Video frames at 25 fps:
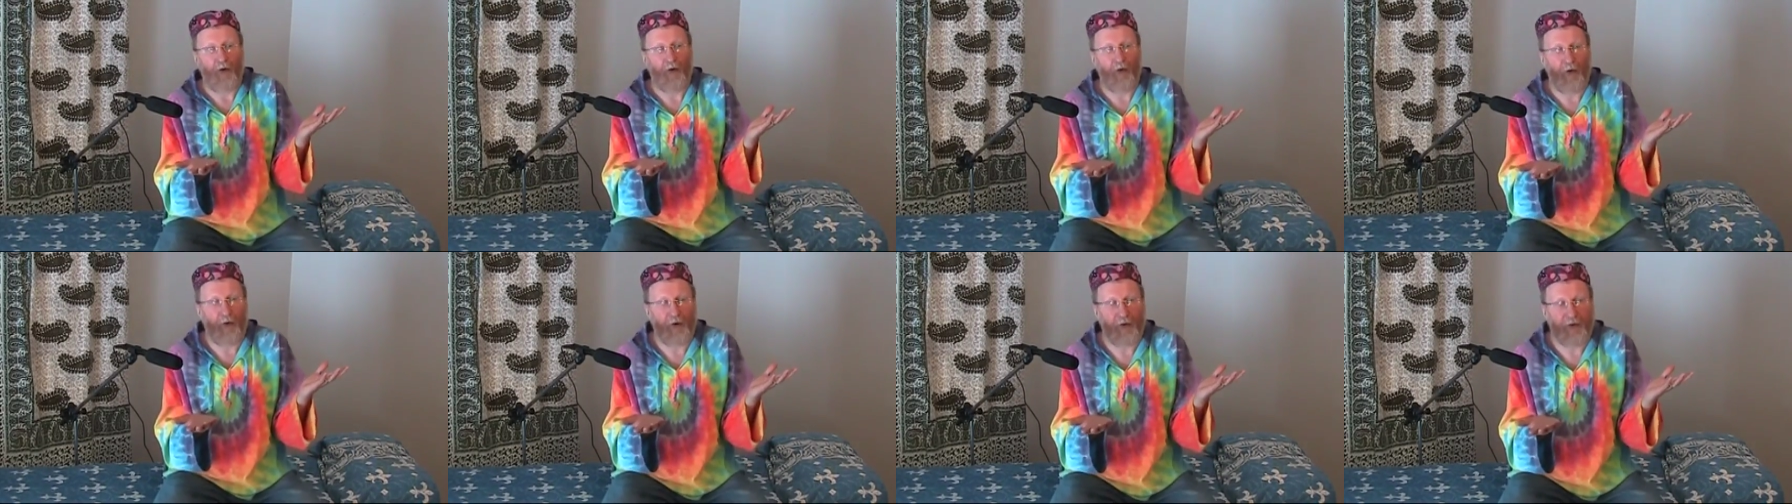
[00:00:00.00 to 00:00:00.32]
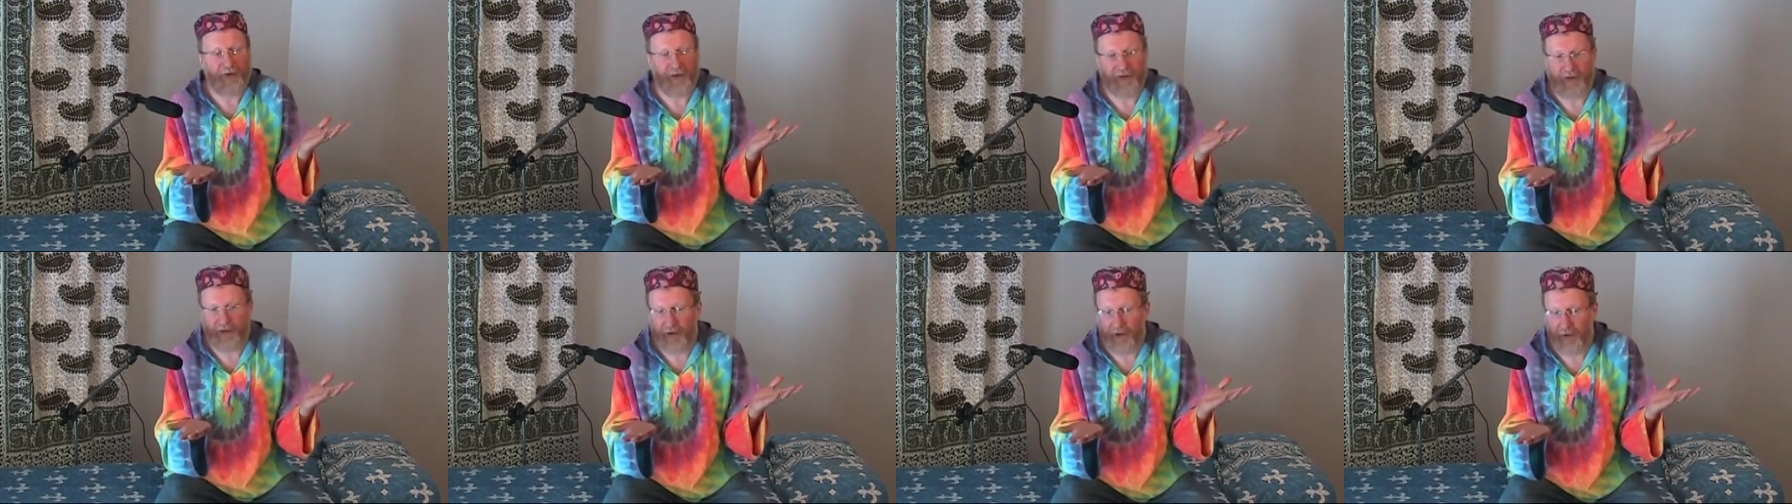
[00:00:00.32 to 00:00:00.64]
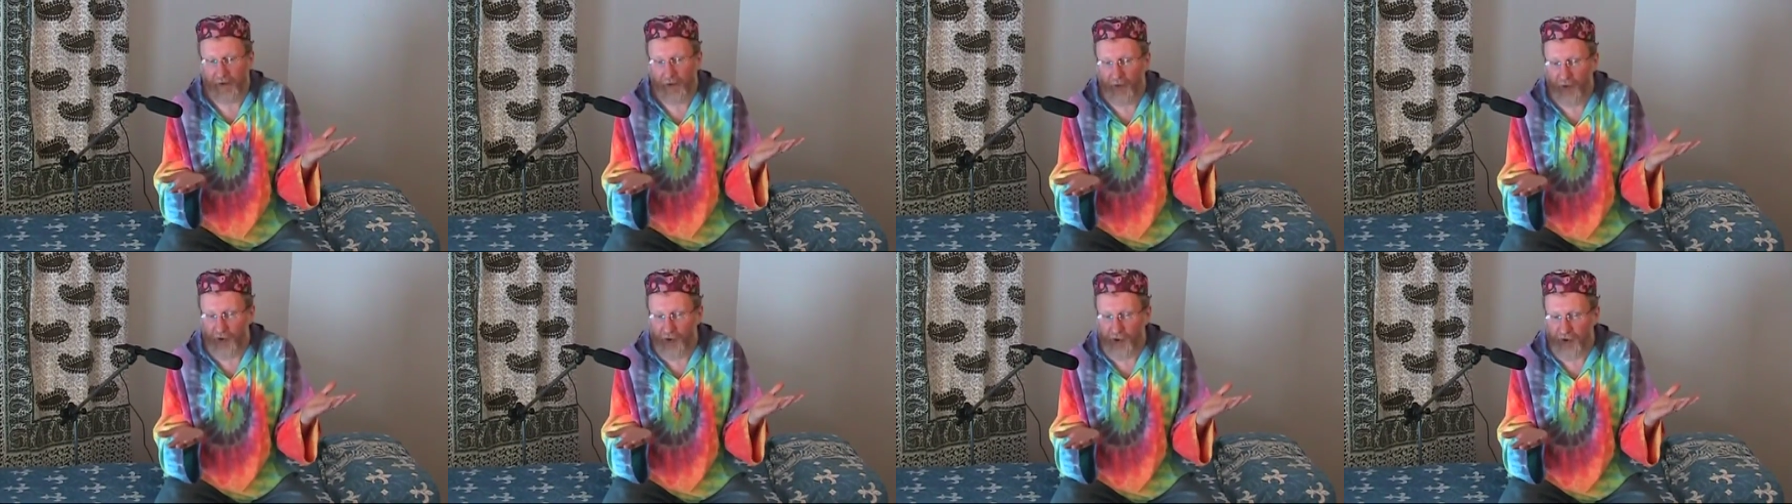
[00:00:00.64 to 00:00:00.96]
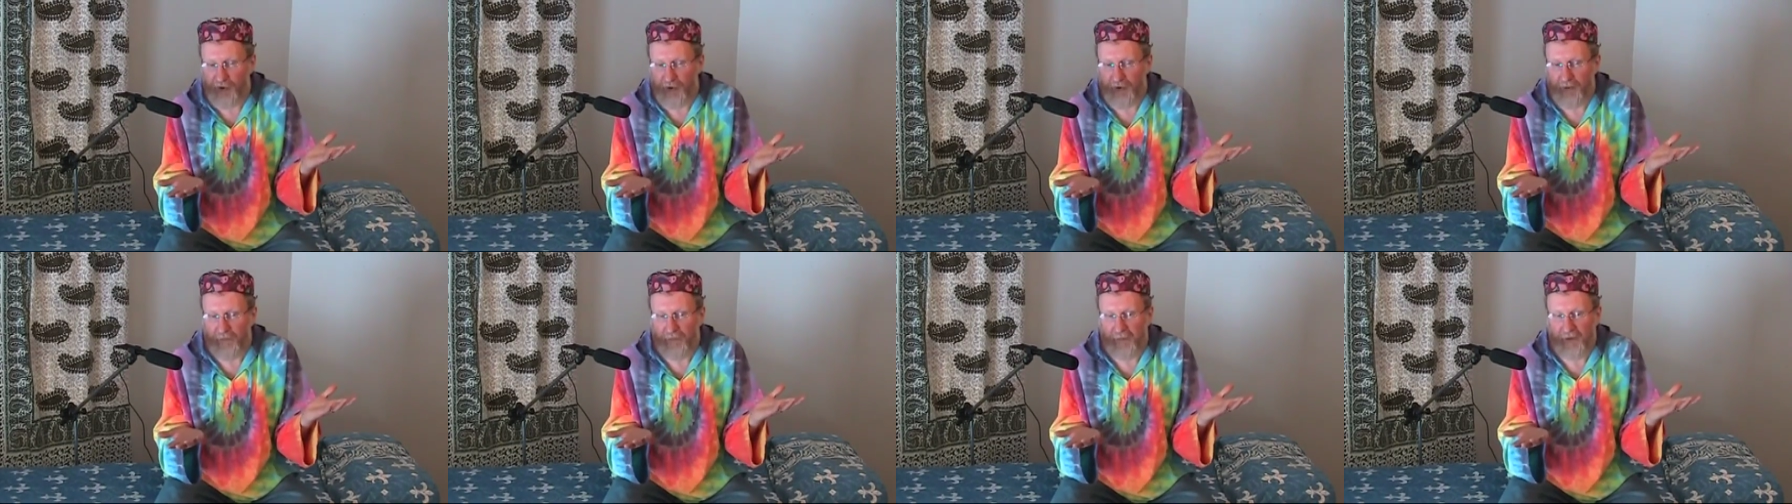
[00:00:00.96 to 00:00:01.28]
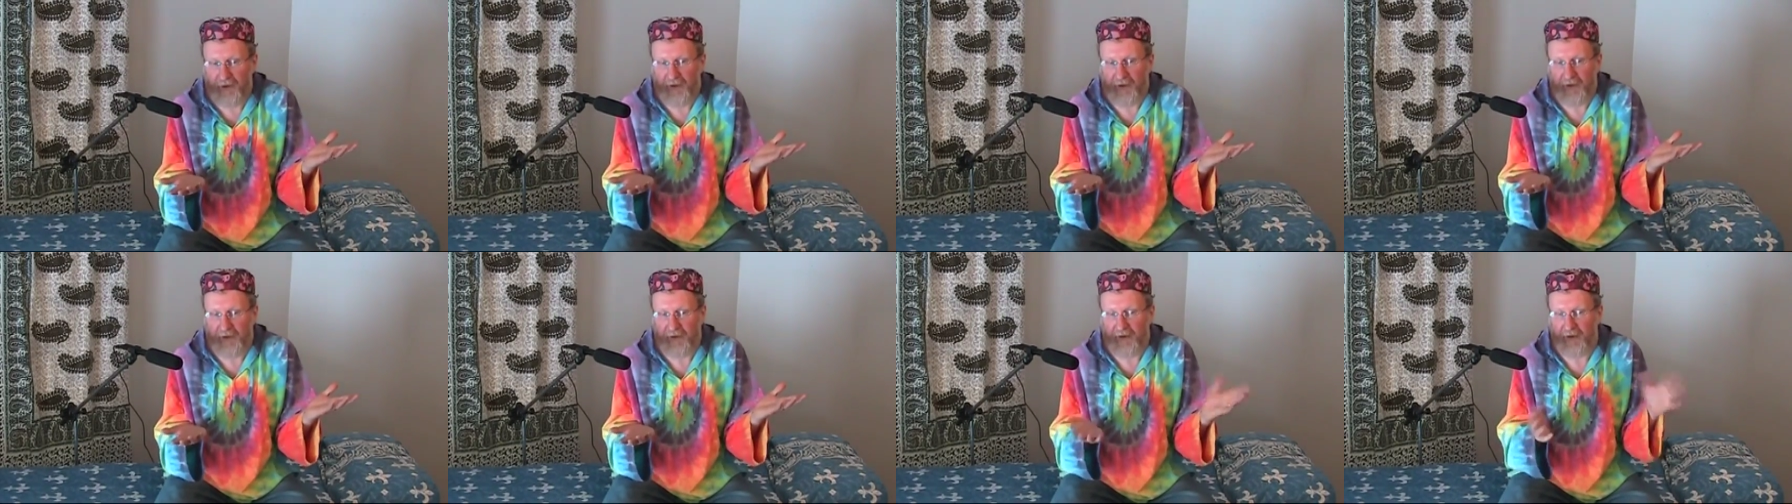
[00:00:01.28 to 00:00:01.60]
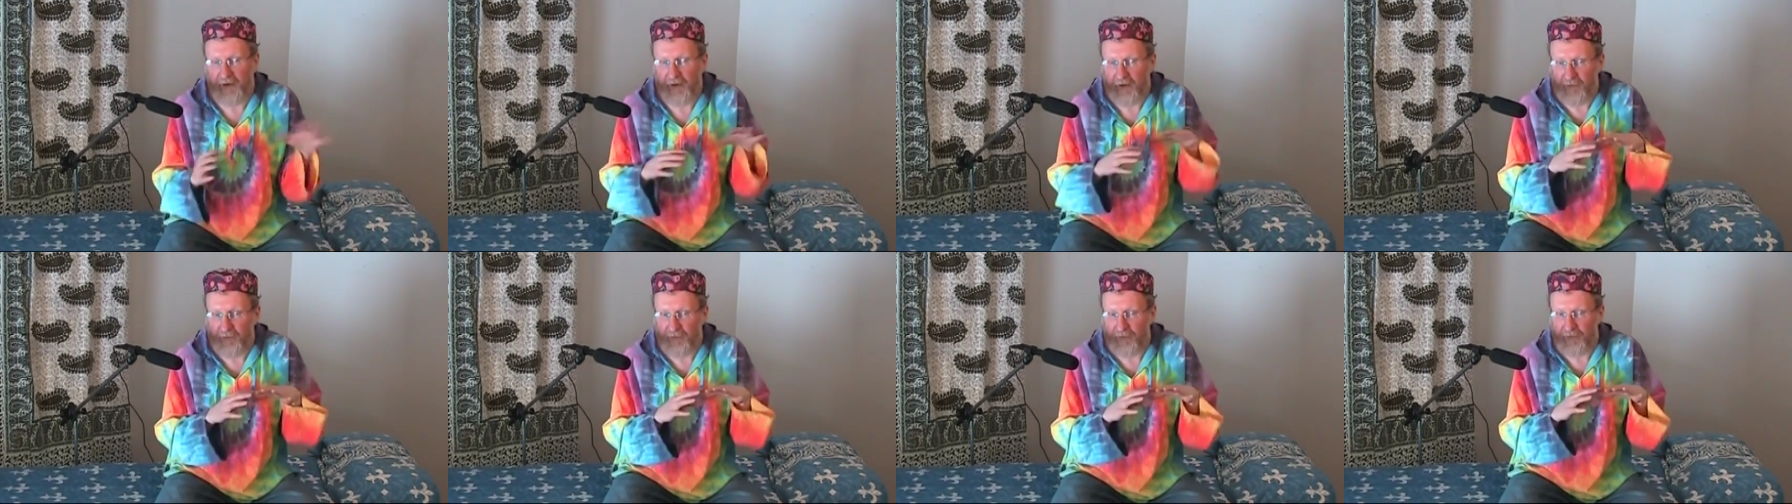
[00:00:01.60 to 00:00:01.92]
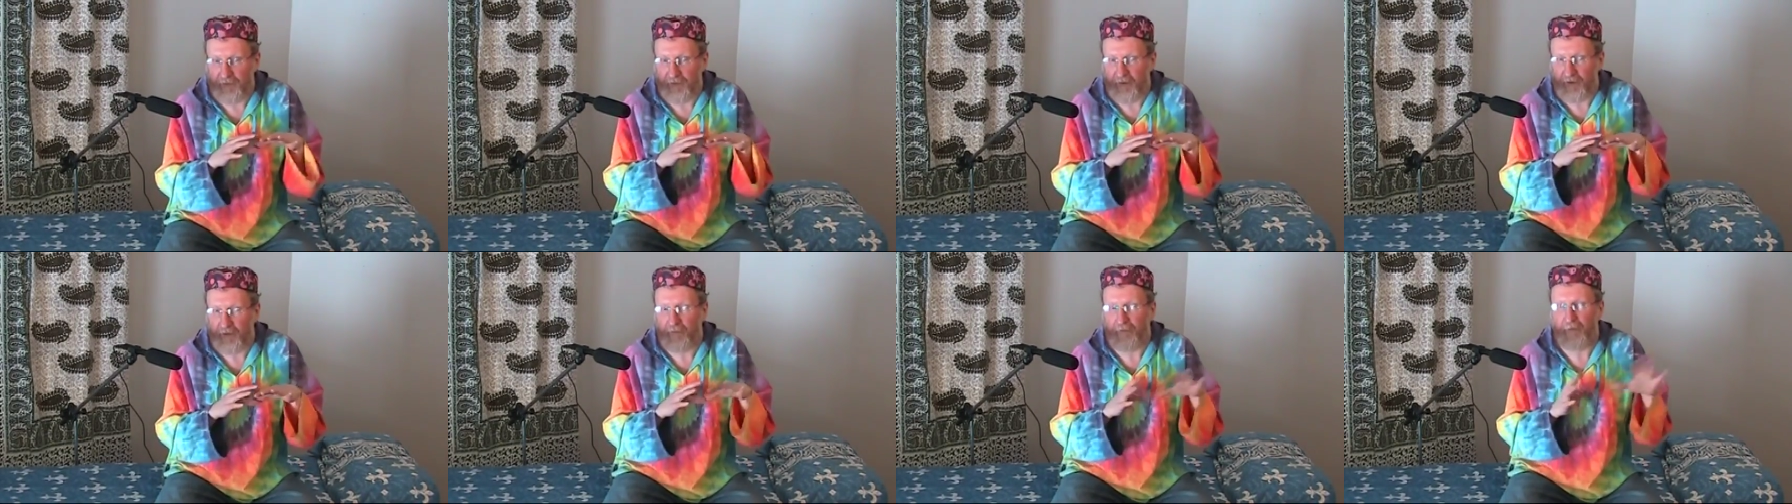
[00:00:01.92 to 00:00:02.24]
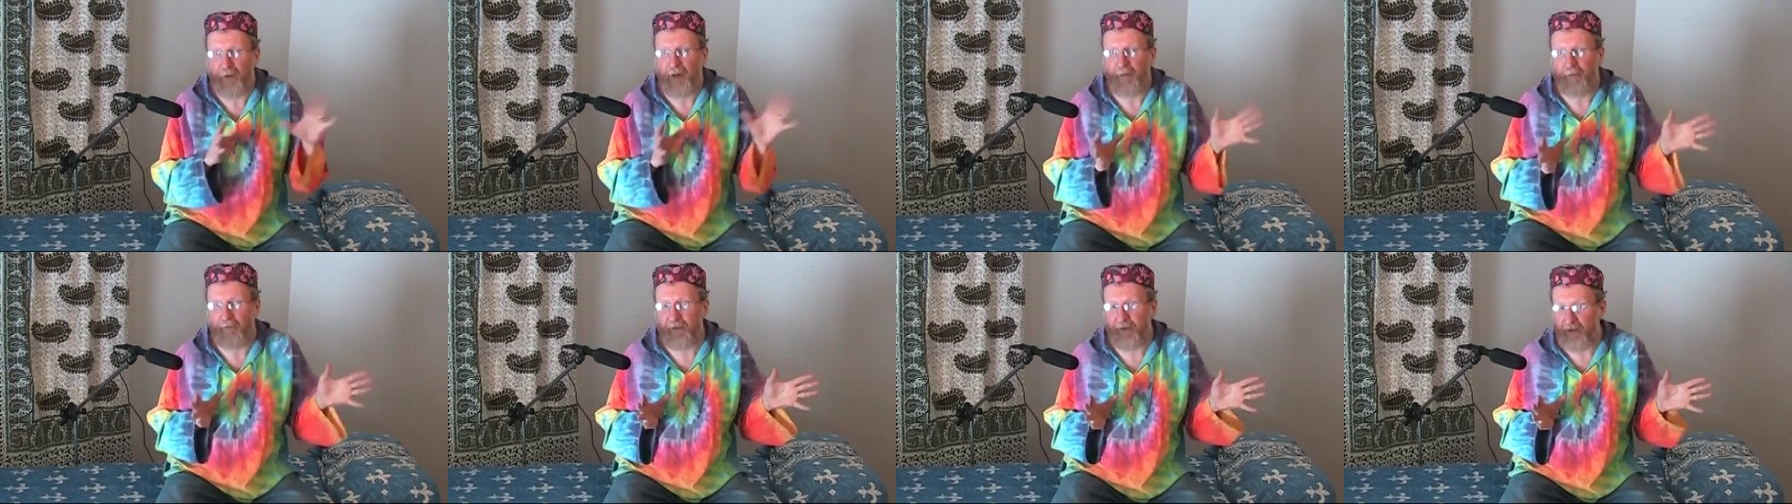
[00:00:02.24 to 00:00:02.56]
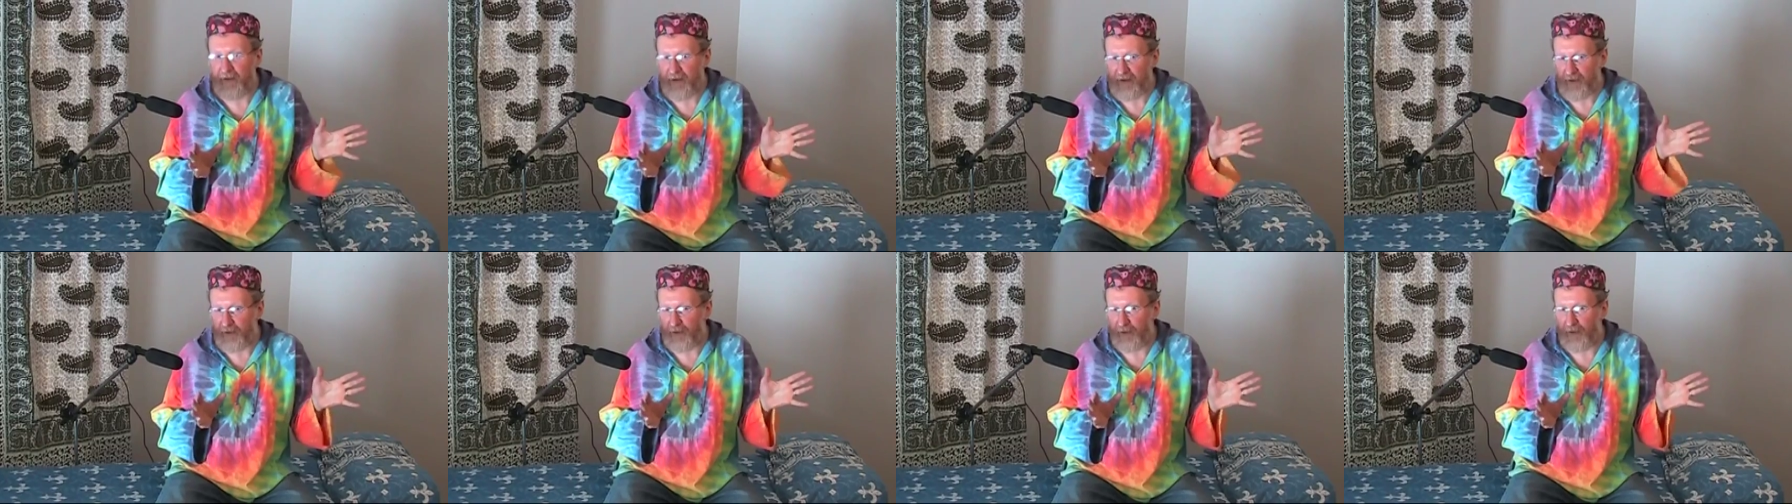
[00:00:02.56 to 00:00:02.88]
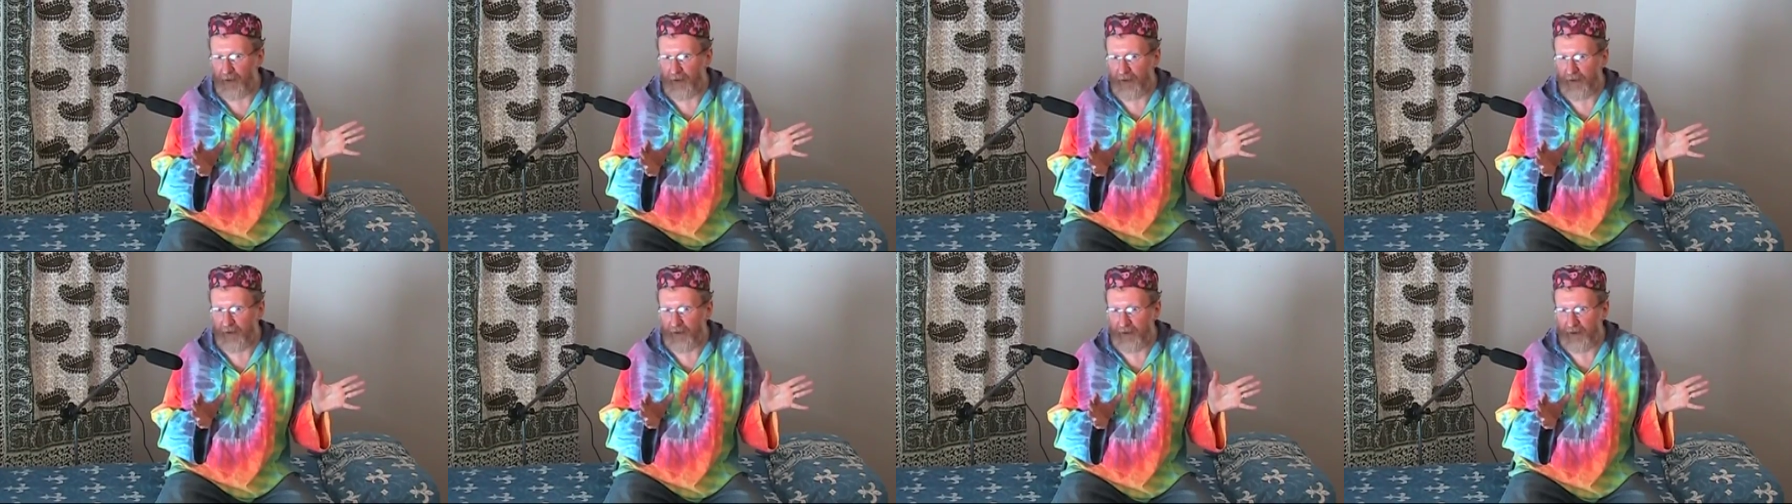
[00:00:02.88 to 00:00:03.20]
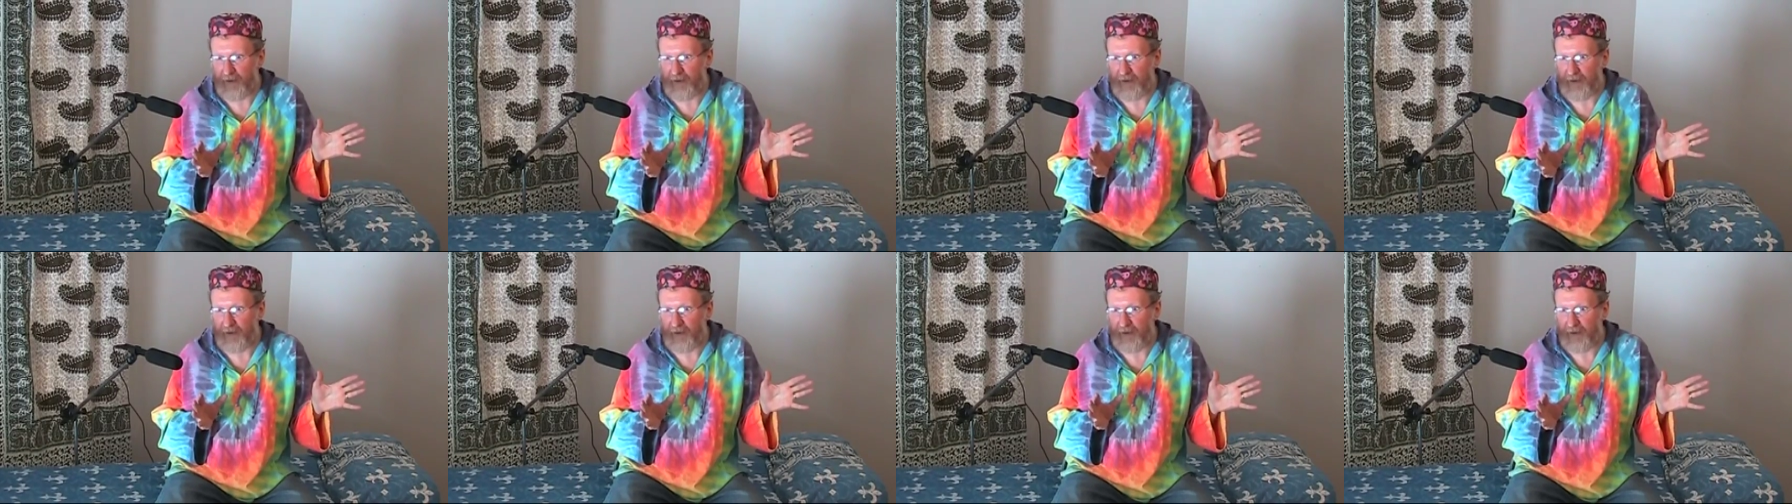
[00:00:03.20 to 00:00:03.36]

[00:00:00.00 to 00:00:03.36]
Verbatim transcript: on disclosure, but the public is not